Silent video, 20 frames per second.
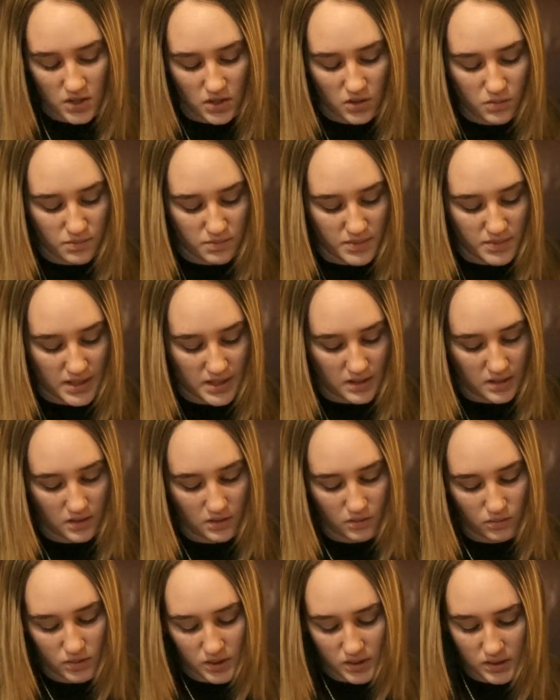Oh my
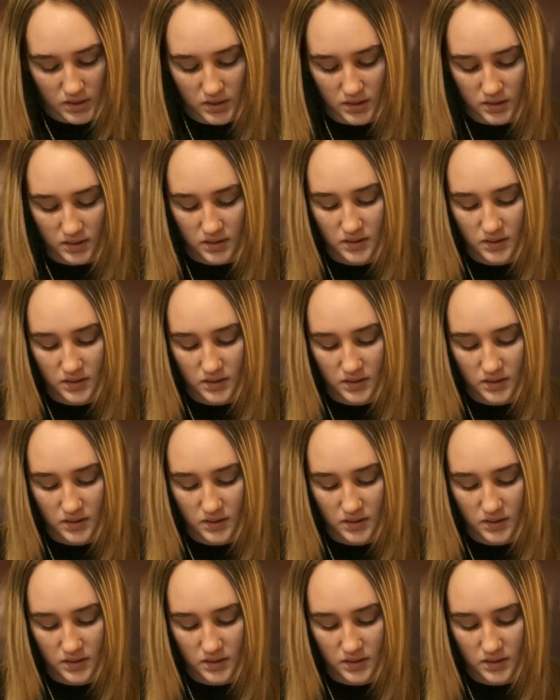lord.